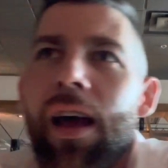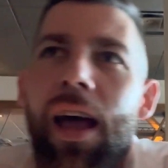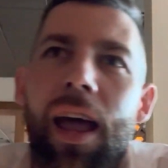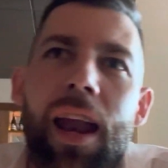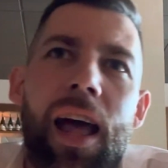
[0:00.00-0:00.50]

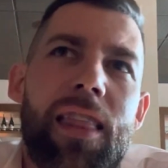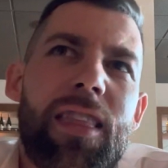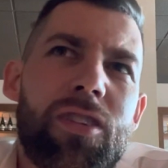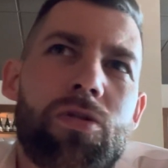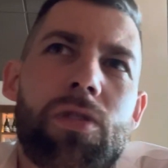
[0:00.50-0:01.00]
and I
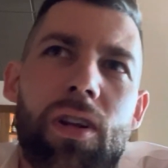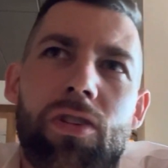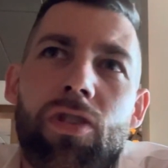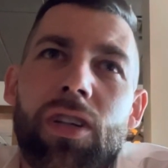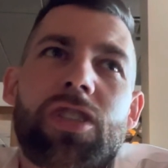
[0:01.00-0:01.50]
think she was a little
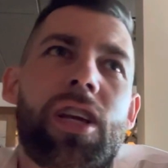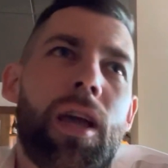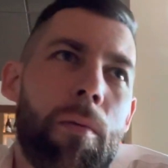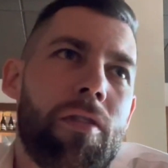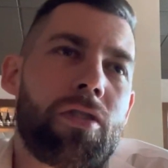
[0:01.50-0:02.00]
drunk. She
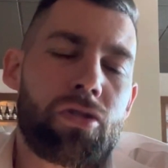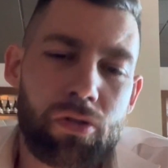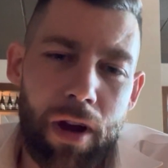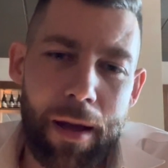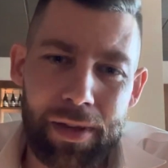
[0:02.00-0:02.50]
came over and just
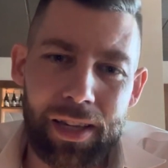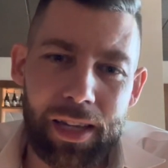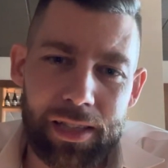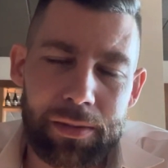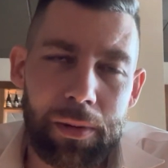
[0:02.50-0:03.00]
grabbed me and
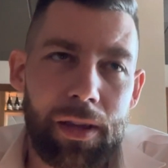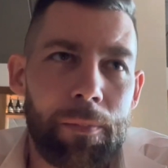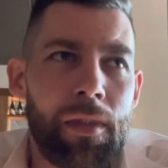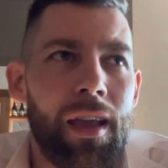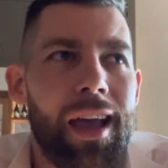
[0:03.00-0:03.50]
kissed me.
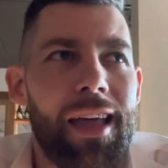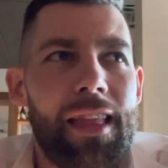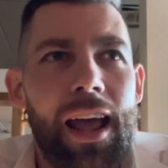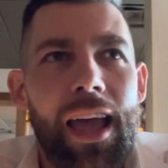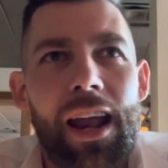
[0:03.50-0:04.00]
And
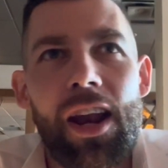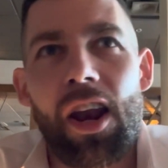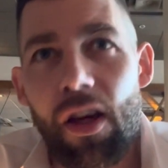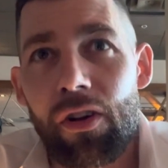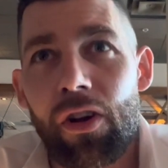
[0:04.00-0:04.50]
then I had
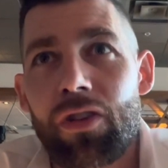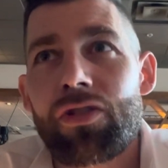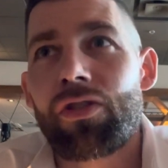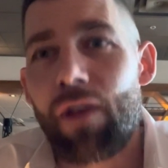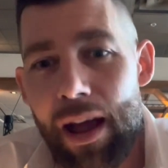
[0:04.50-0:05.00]
another girl
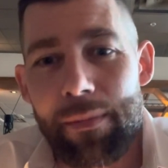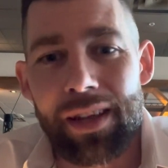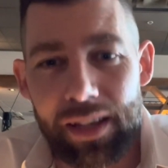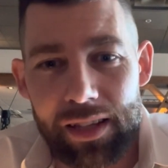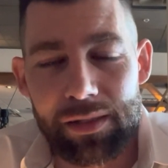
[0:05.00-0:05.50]
just grab me
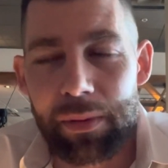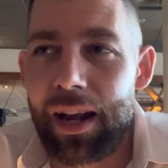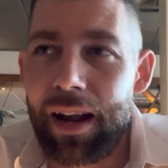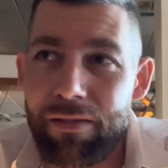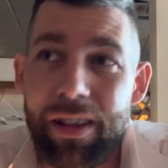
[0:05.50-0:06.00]
and kiss me.
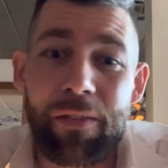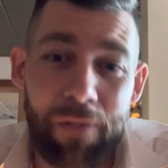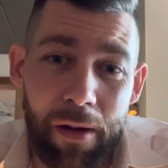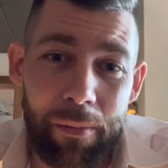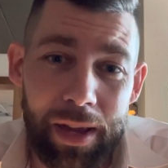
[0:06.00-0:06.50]
And I really
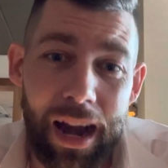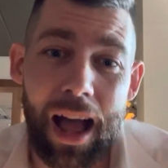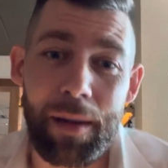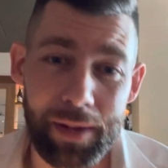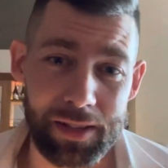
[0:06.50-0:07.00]
felt, man,
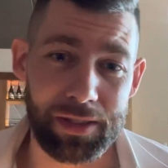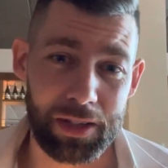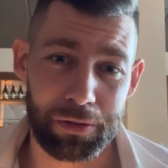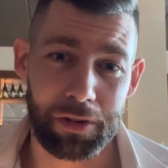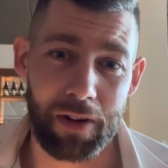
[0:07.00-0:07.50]
I'm getting
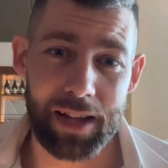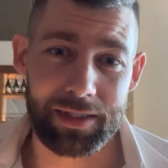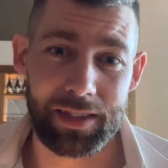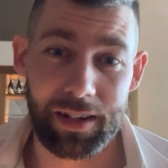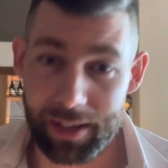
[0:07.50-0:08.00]
sexually
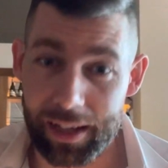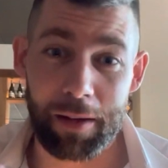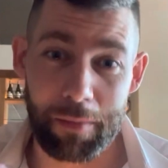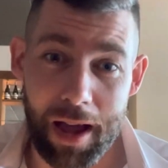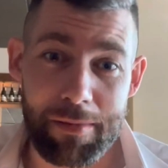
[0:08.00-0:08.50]
harassed here. Like,
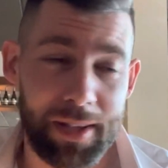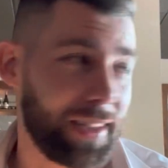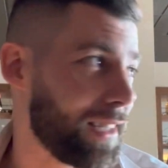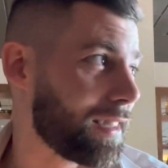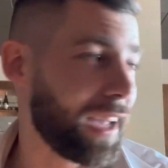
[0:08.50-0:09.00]
I mean
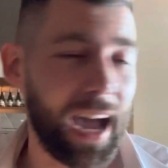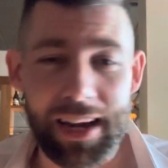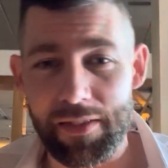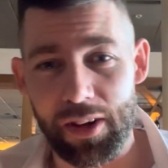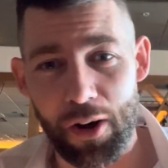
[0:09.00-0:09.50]
this. Like, I
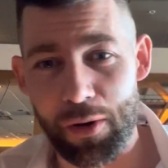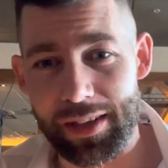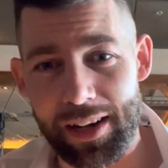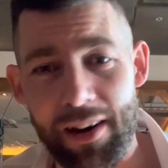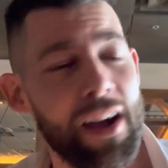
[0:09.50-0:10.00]
didn't even go in
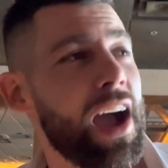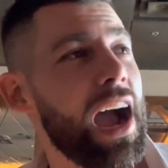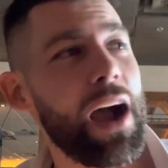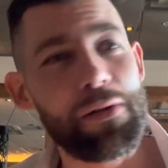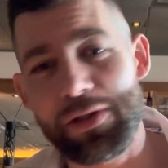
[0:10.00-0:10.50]
there.
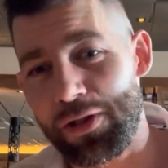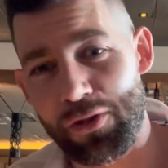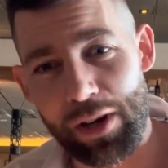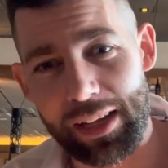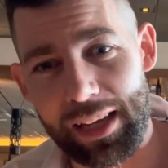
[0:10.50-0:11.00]
I wasn't
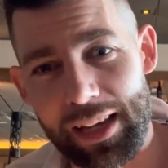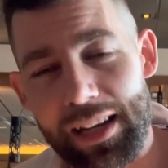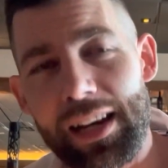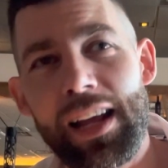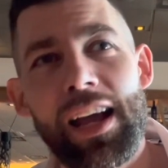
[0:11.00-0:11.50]

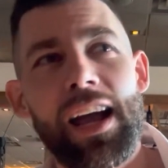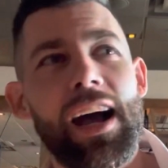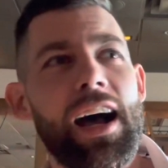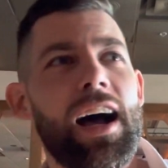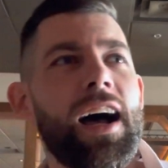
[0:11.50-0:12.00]
drinking.
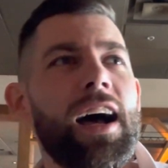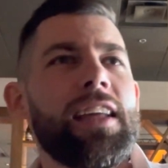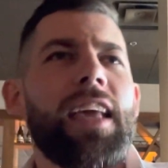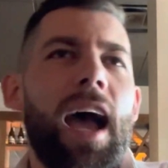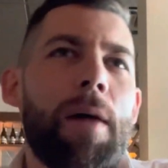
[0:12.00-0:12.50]

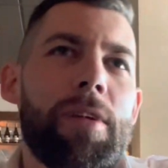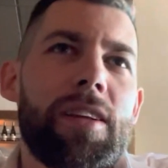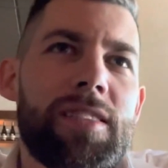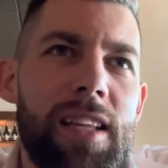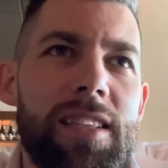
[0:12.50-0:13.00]
Yeah, I mean,
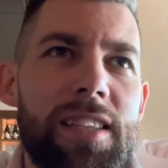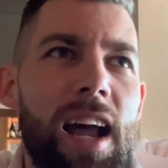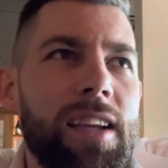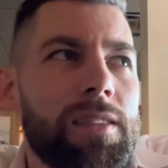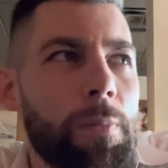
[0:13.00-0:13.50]
it's
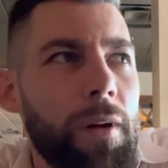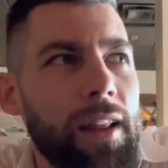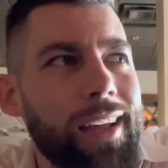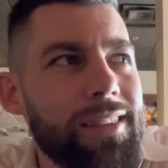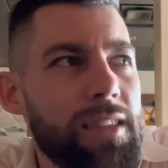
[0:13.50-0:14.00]
nice. But,
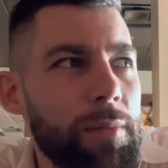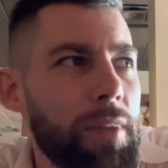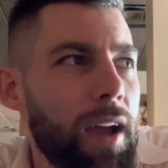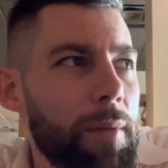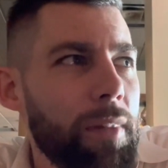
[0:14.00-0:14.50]
like, at the same
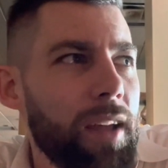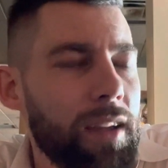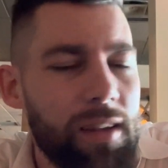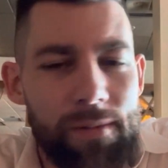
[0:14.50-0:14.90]
time, like,